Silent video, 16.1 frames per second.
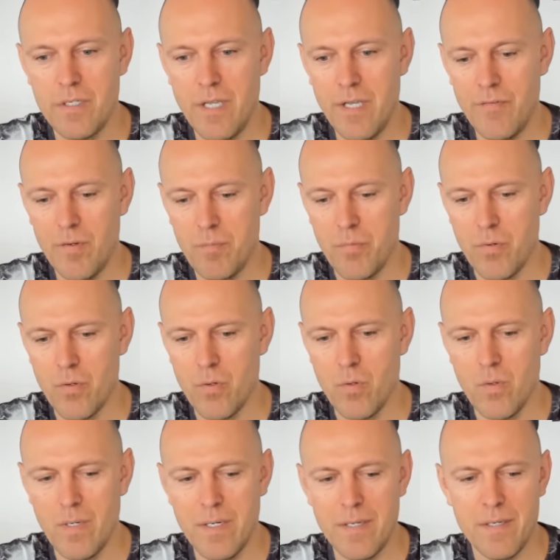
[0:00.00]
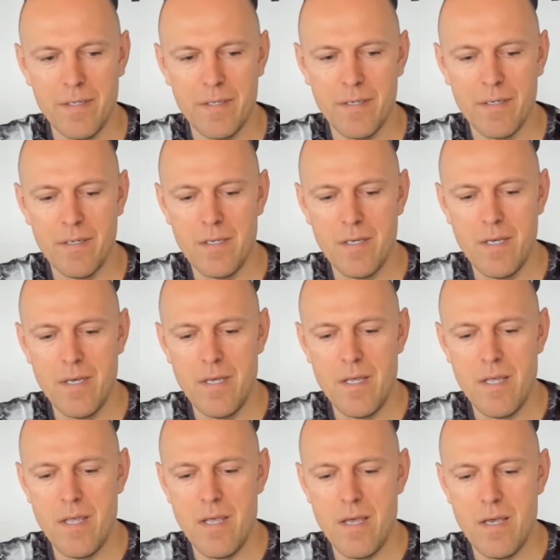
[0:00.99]
David Paul. I,
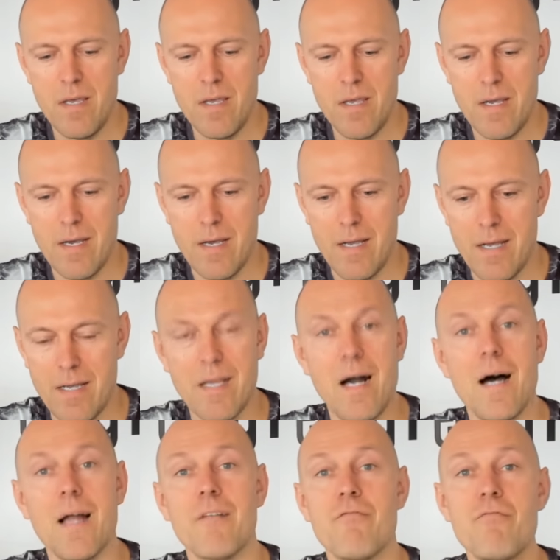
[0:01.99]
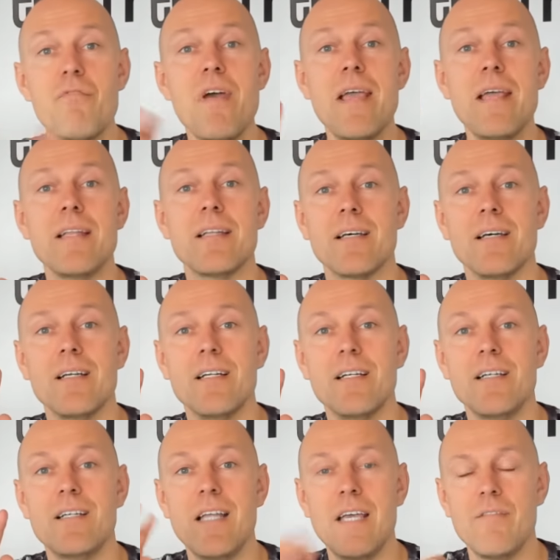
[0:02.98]
I can't rate
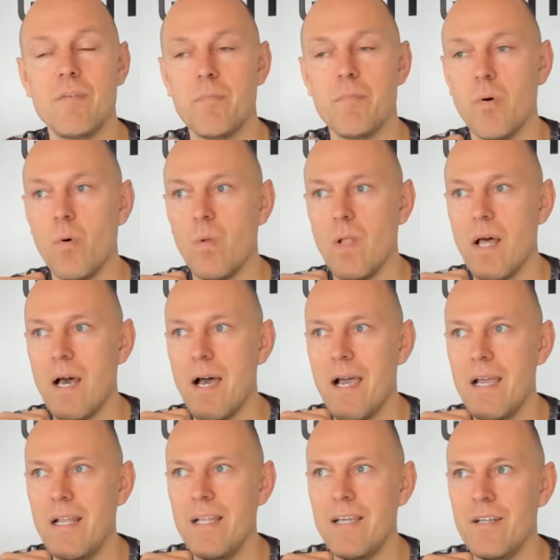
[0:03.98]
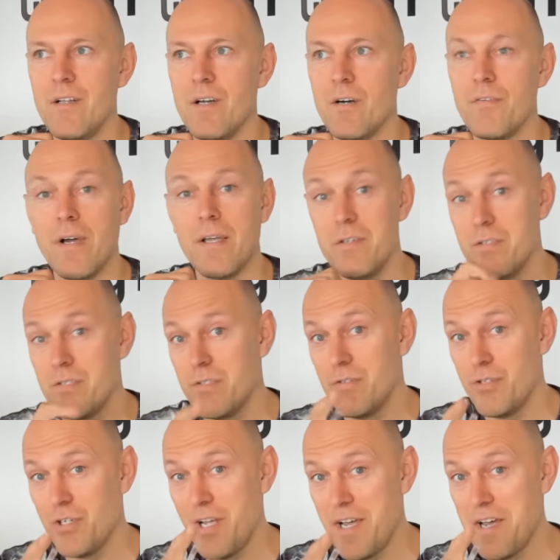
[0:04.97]
David Paul highly enough. I used to
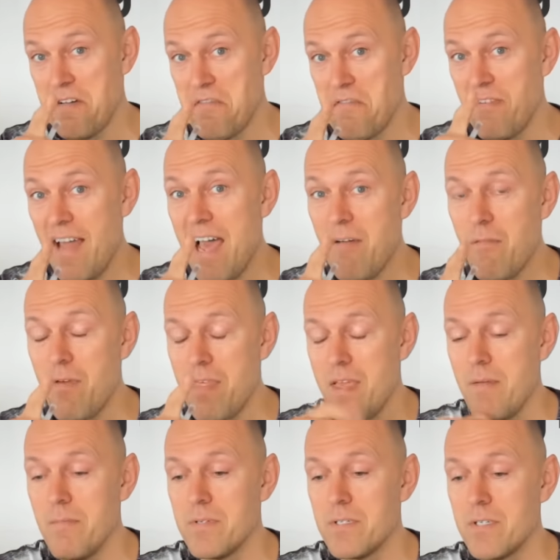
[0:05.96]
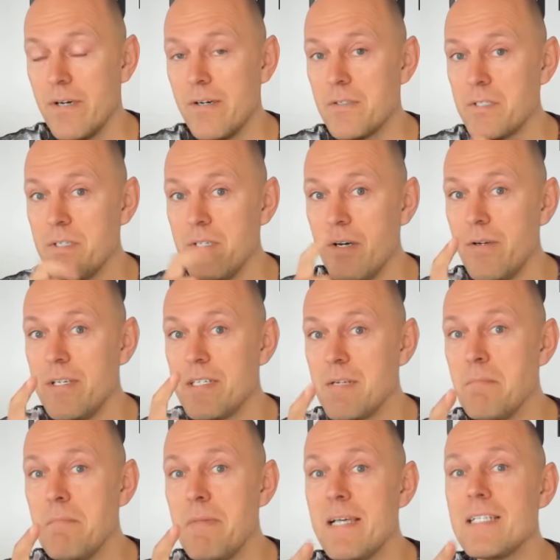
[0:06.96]
share flat with him, so I also know he's a
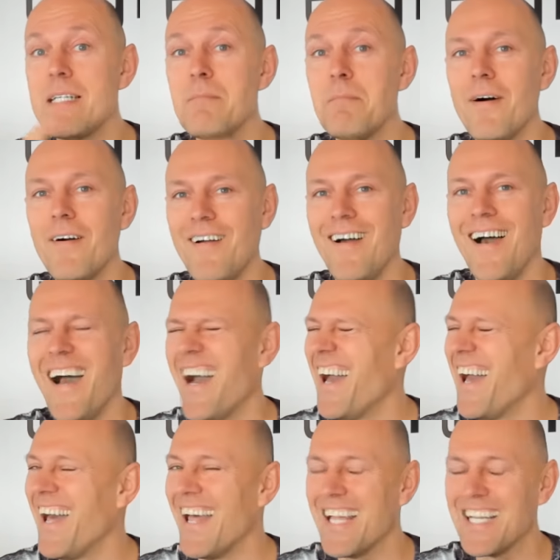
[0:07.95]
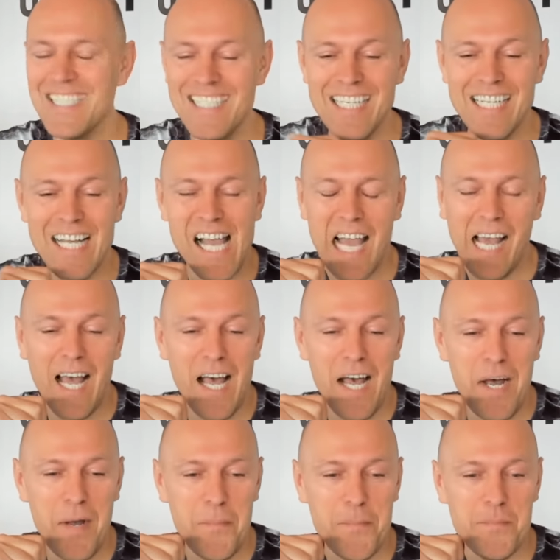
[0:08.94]
messy bugger.
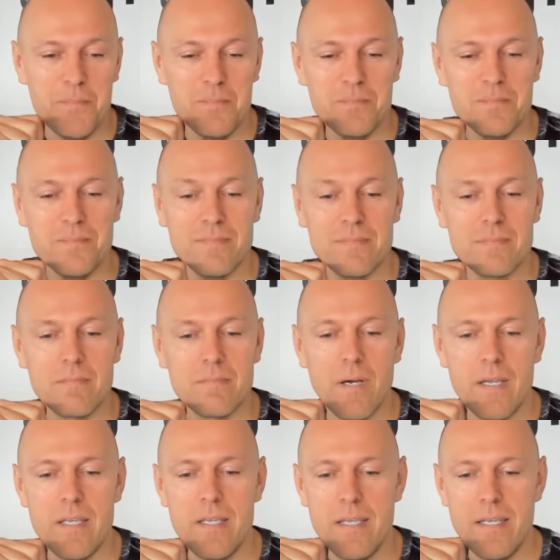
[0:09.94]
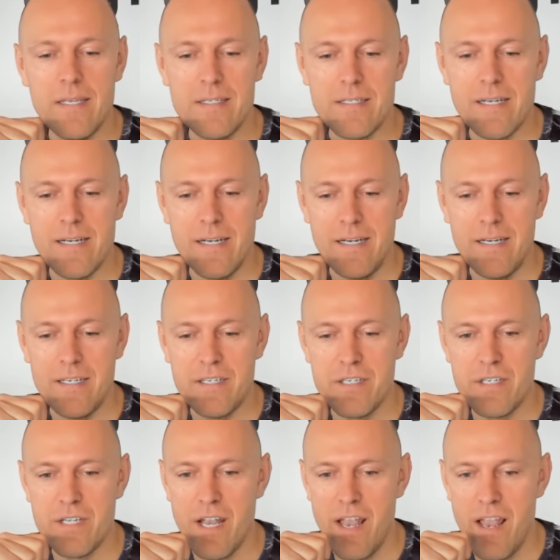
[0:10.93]
Um, but he is a
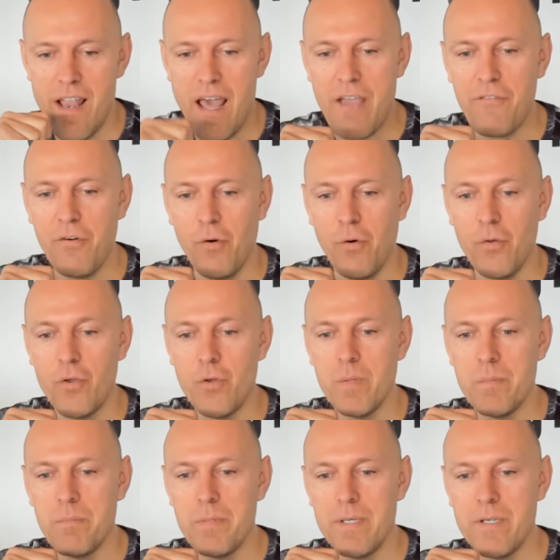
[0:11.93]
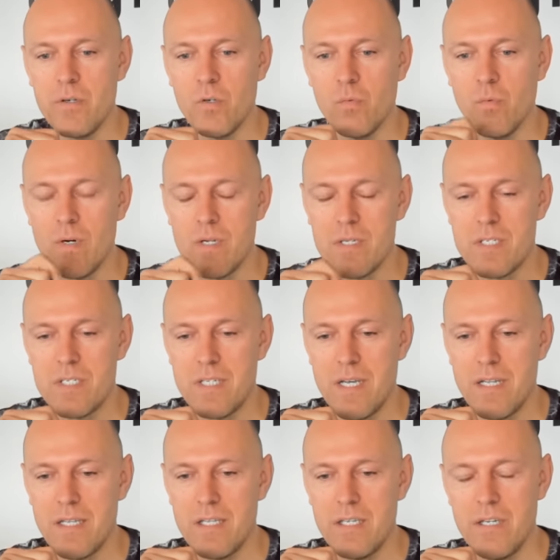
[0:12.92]
delightful human being who once
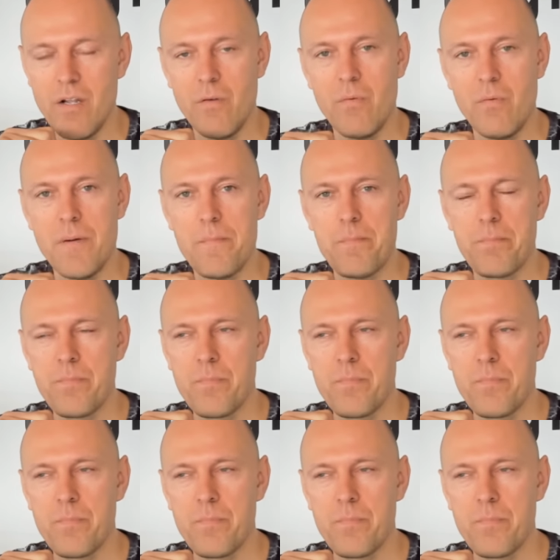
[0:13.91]
said, you know what,